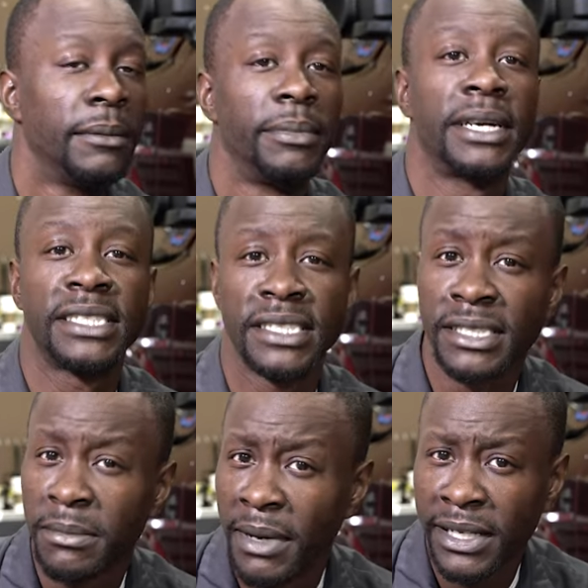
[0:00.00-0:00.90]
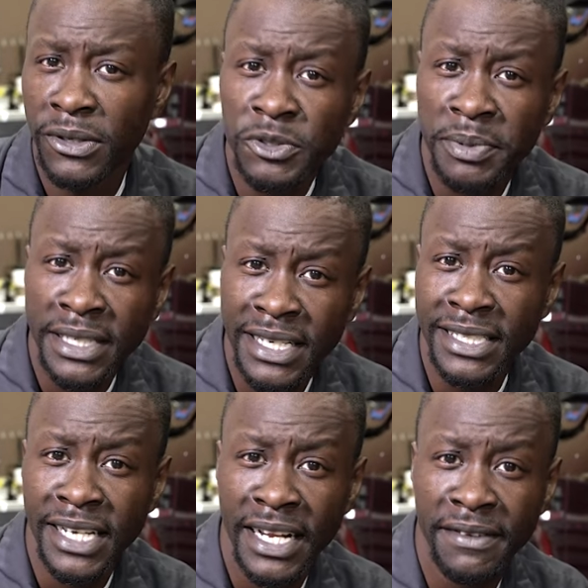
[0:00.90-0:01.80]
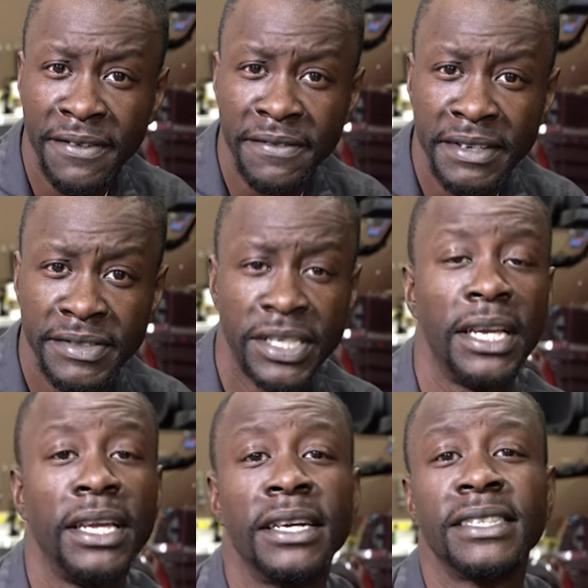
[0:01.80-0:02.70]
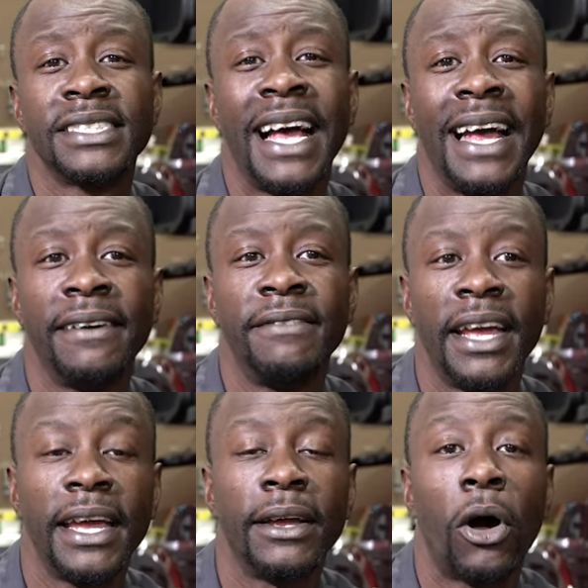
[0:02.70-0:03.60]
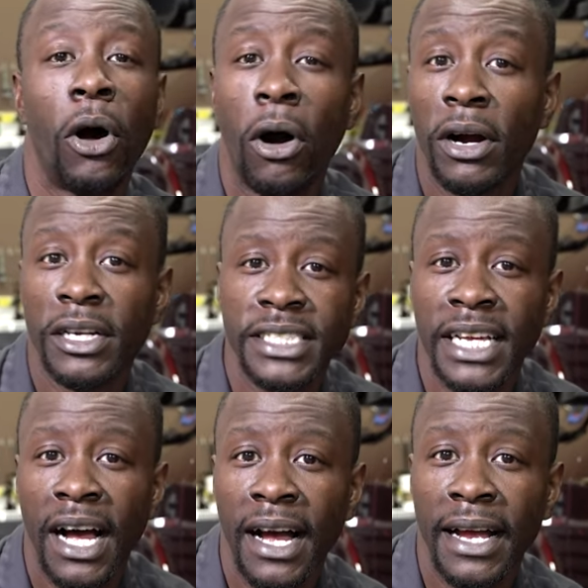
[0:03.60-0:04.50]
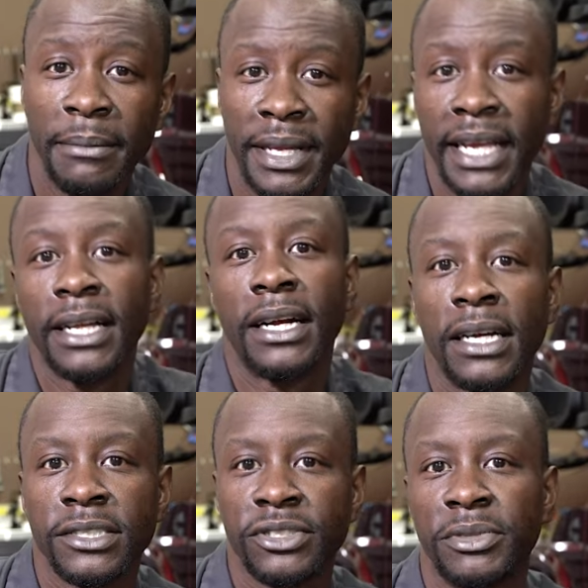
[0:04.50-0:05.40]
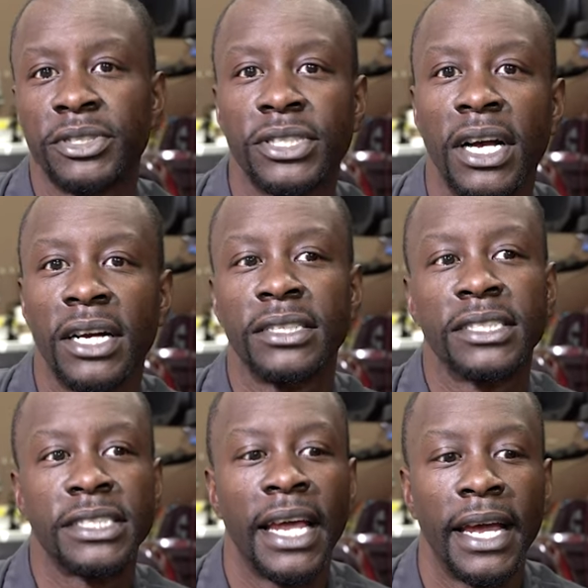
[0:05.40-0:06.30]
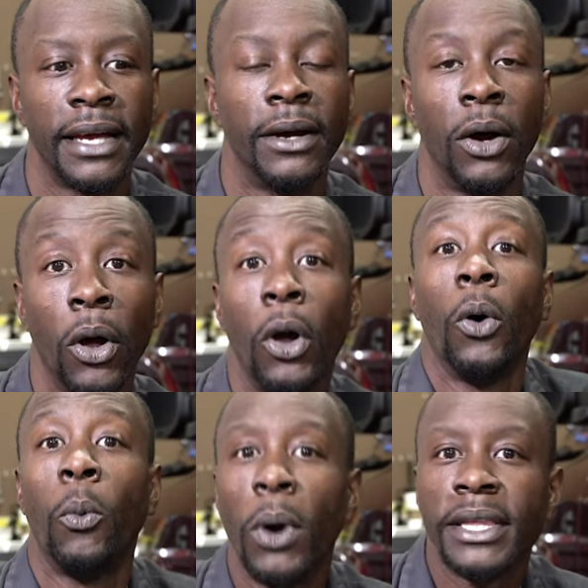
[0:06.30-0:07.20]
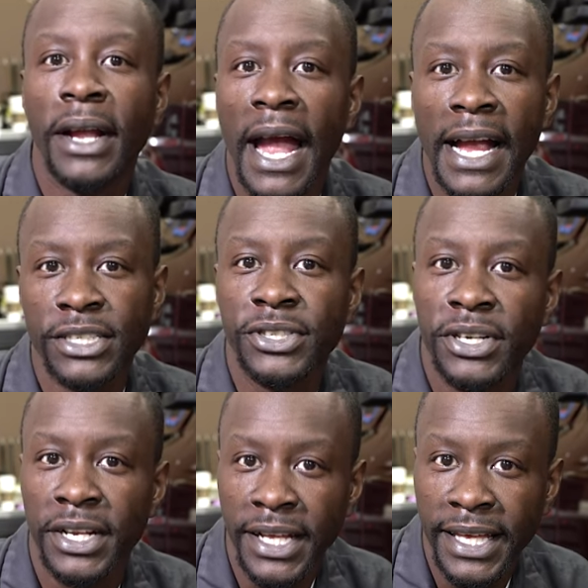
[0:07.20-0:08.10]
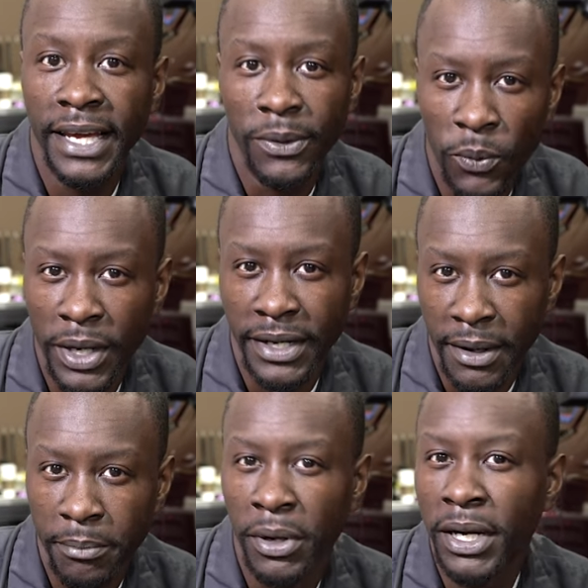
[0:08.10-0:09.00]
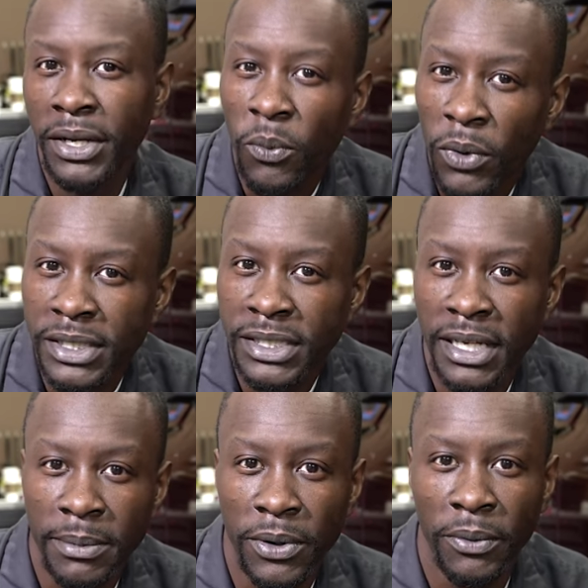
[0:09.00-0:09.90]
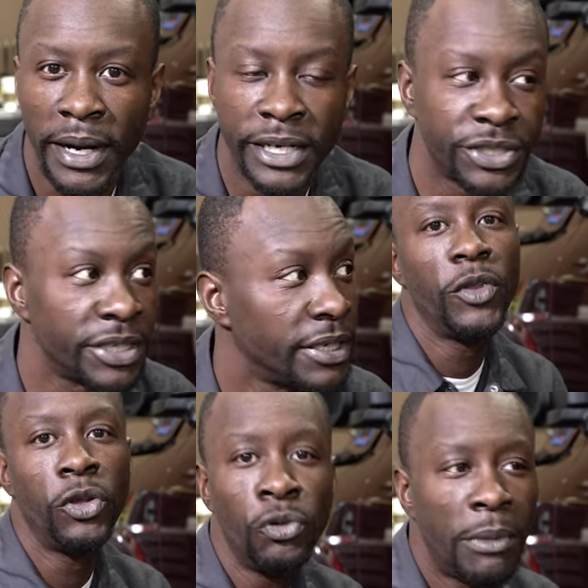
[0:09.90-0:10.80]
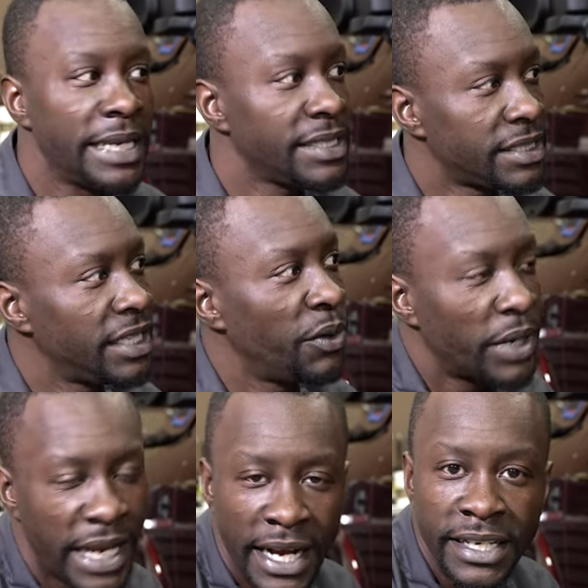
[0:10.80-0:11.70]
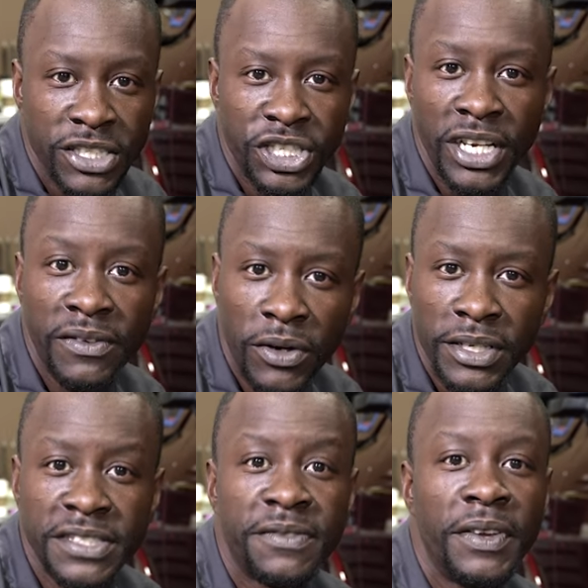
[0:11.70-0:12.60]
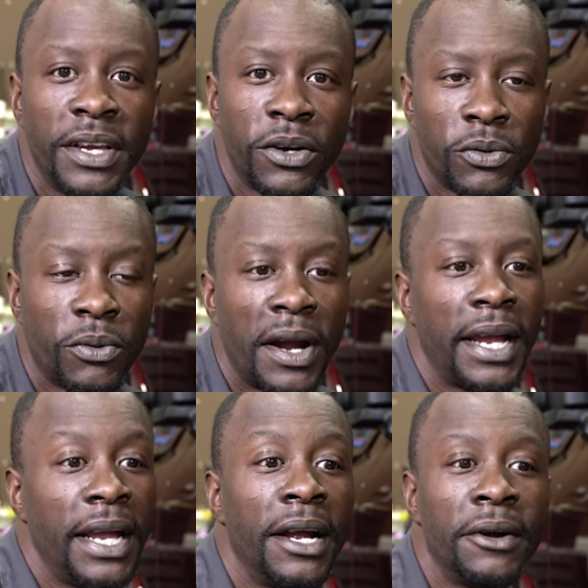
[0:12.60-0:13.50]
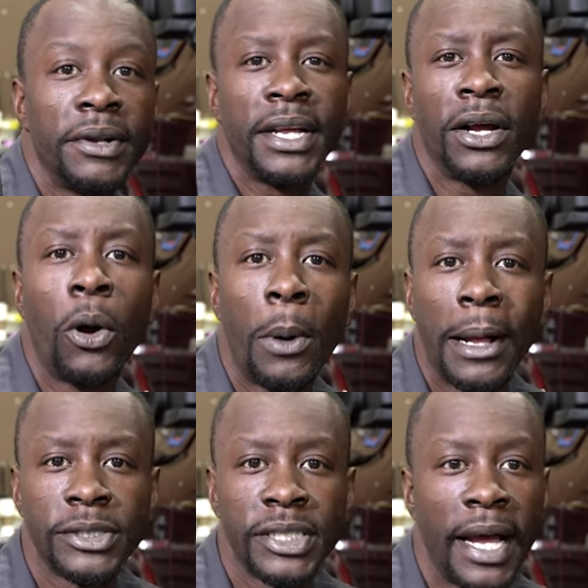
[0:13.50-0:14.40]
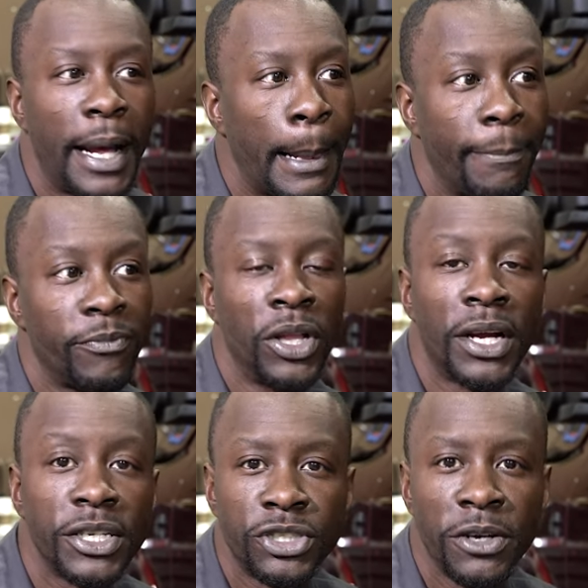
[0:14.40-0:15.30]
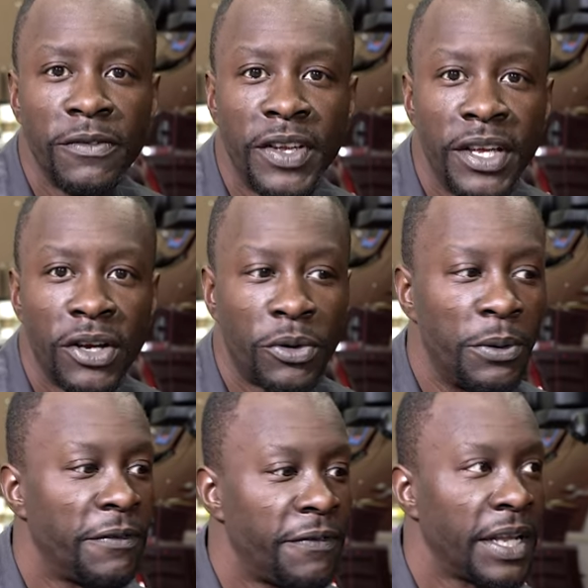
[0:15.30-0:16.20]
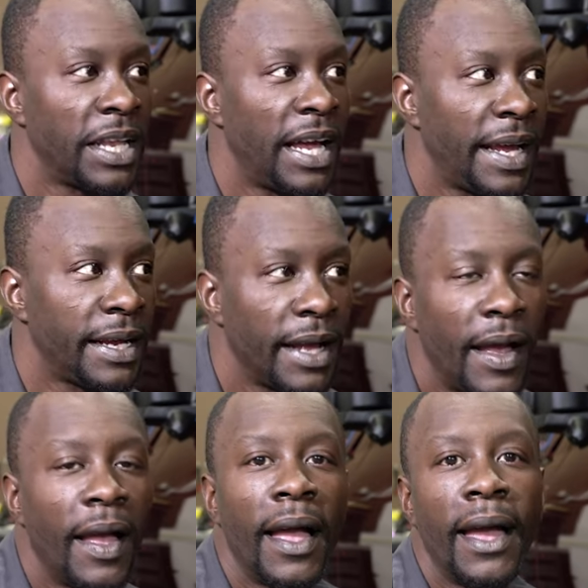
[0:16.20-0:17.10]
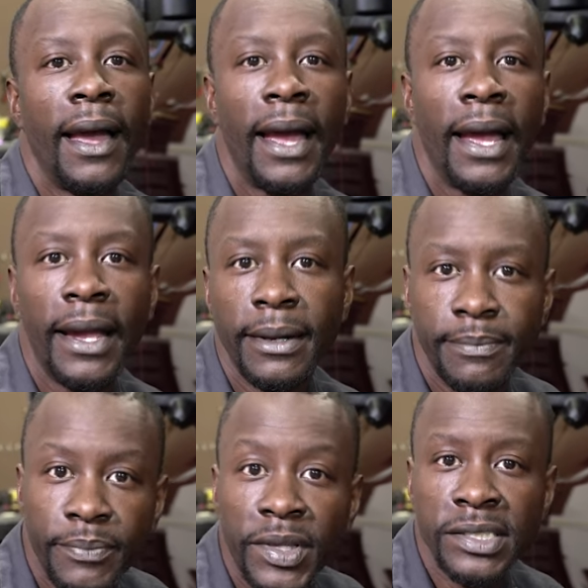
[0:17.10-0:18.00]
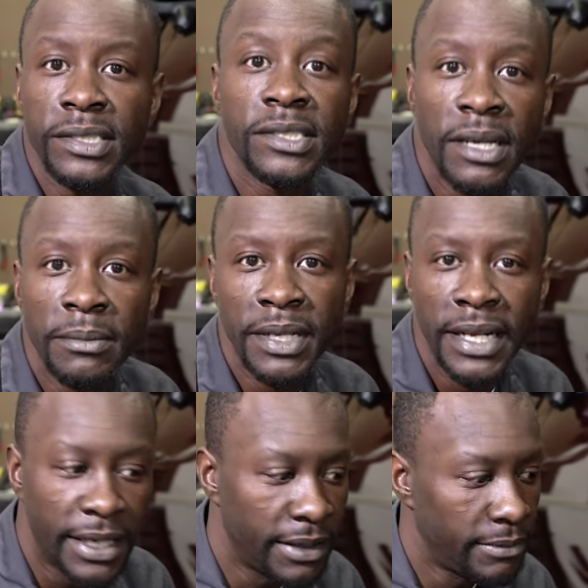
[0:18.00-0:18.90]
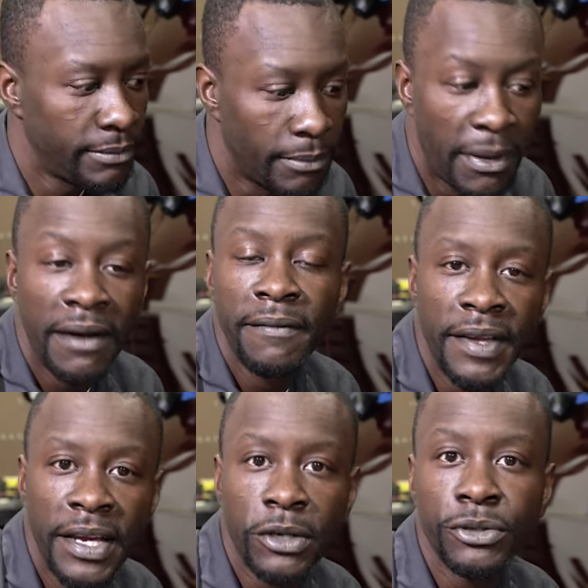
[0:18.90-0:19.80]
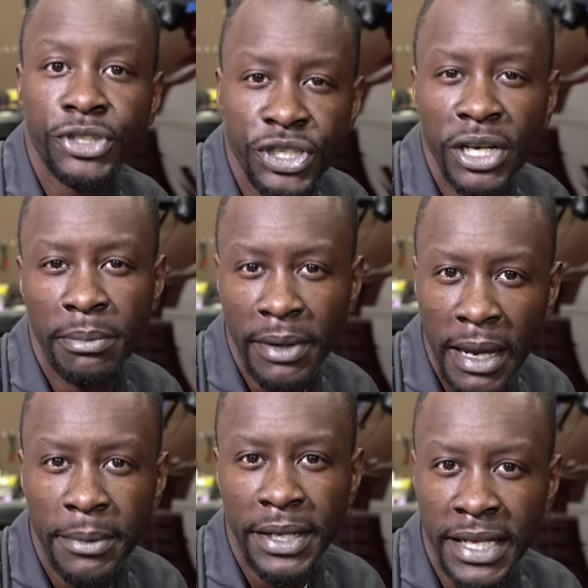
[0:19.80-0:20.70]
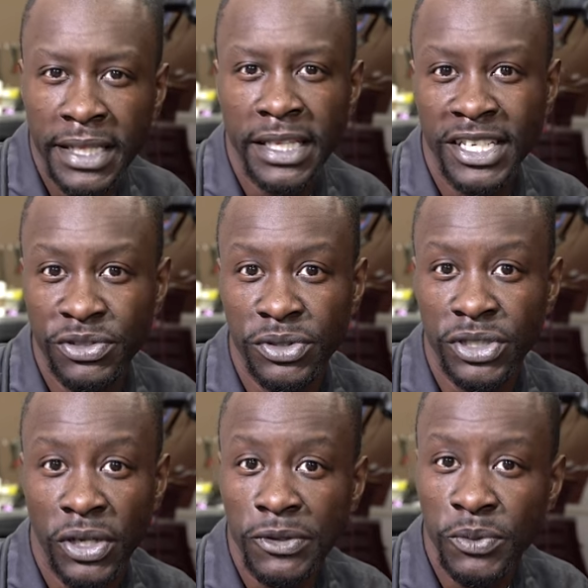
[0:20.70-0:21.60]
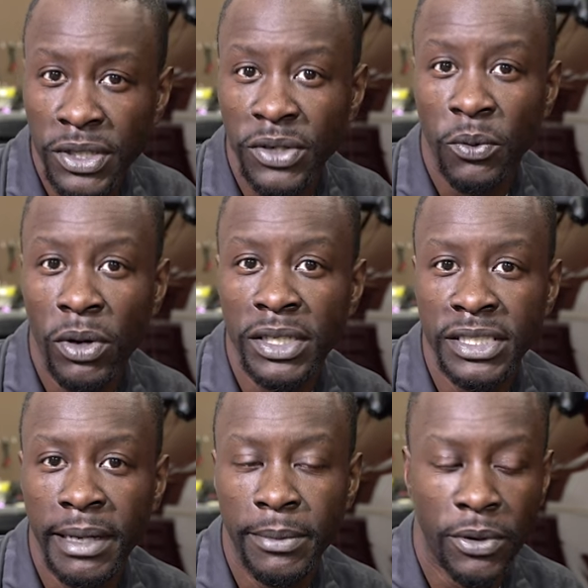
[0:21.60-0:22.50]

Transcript: Because as somebody who's been detailing for 15 years, I have a hard time getting customers to understand what they're actually gonna get when they're booking a one step correction you might see what I can achieve on this vehicle right here and then go outside, look at your vehicle and feel like, hey, this is something that my vehicle should be able to get these results within a one-step